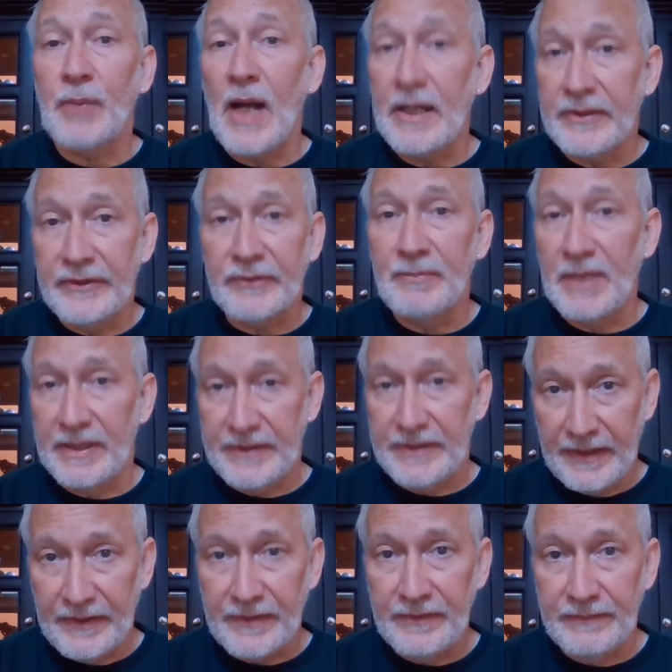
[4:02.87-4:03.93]
practice
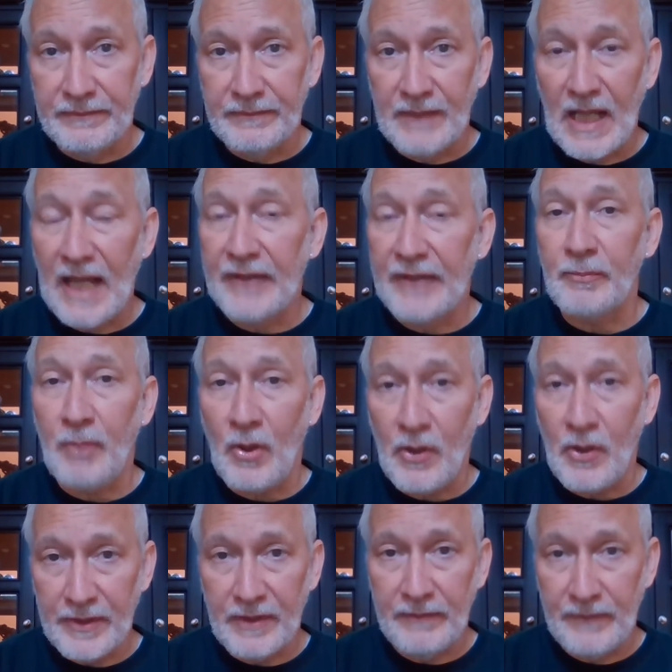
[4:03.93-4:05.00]
meditation as
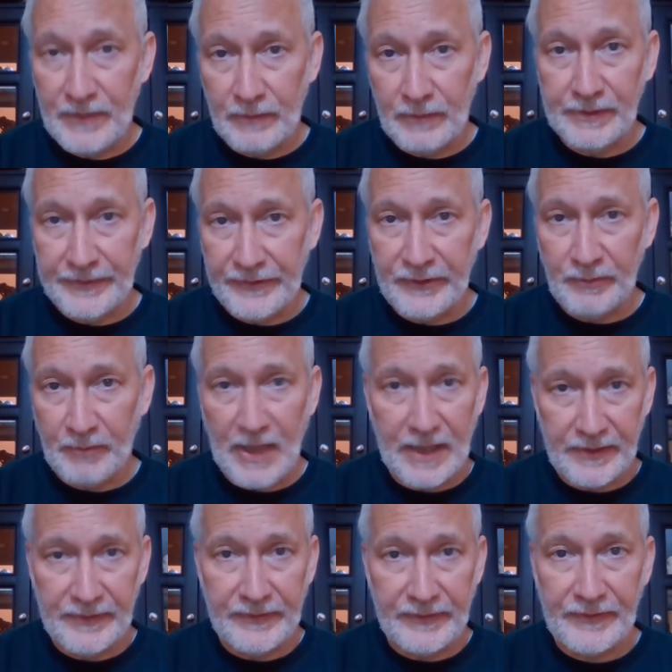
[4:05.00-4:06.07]
part of their religious
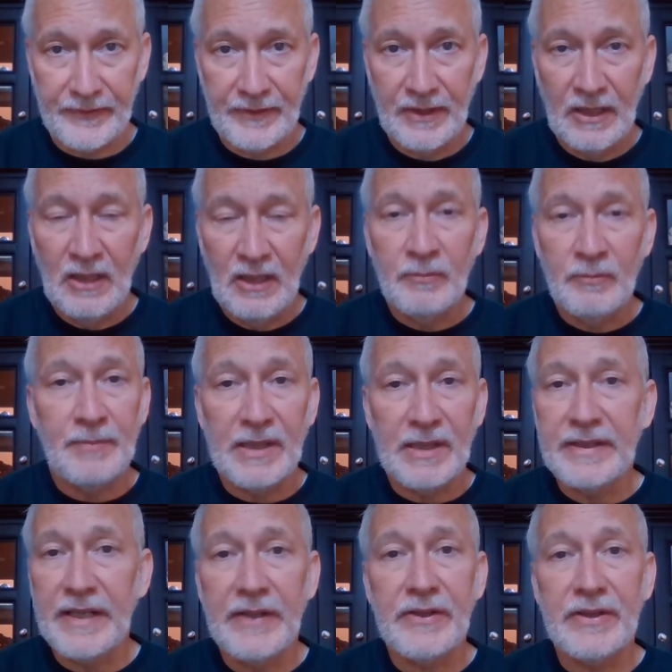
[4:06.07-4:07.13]
practice, but
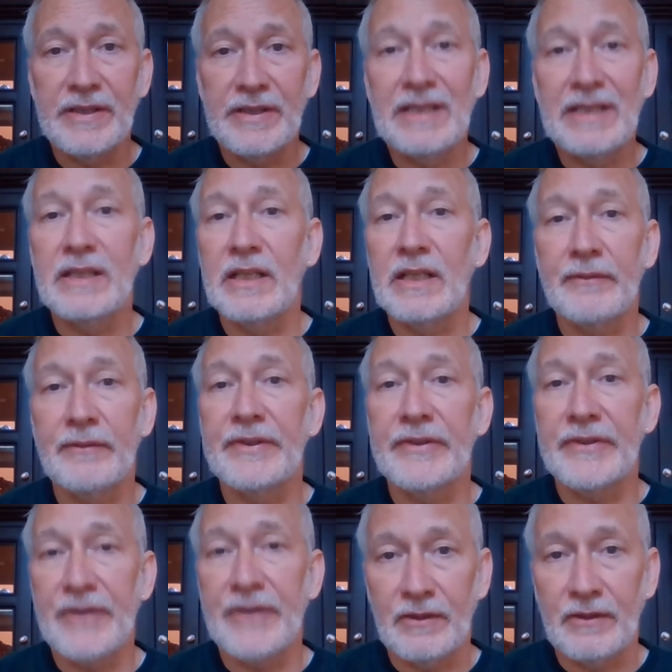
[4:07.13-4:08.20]
meditation in and of
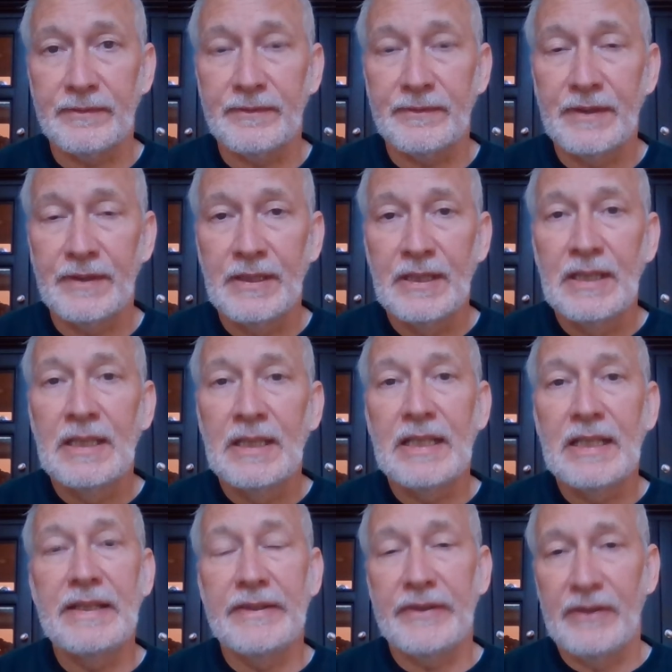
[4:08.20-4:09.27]
itself
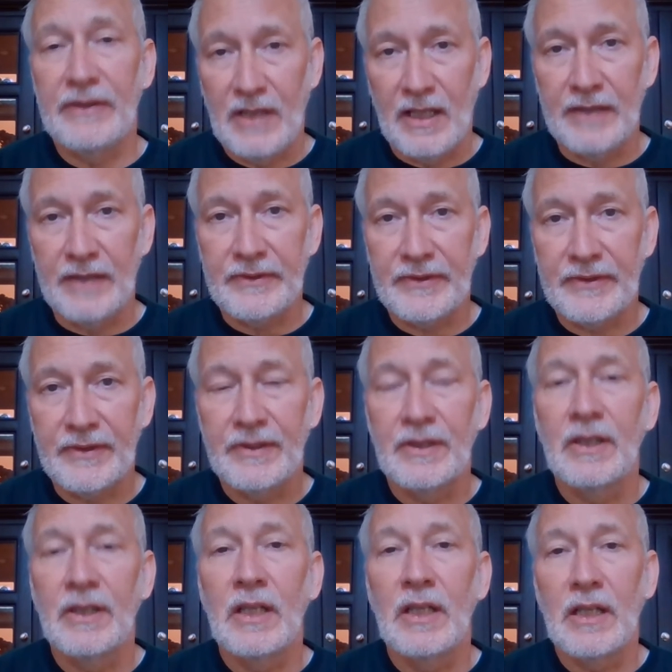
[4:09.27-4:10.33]
is not
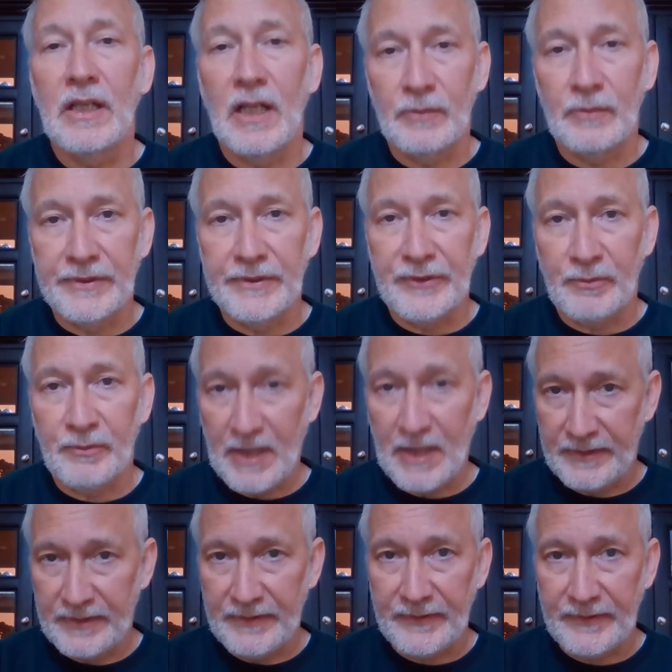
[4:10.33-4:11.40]
a religious
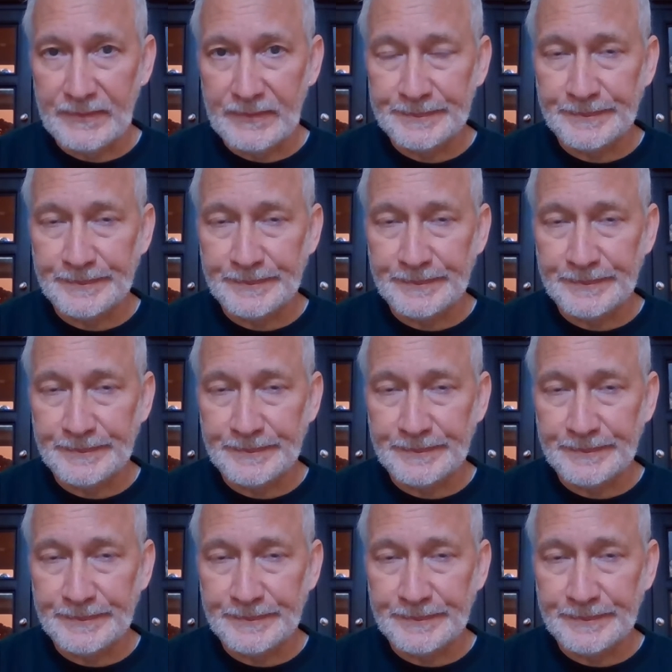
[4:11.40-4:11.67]
practice.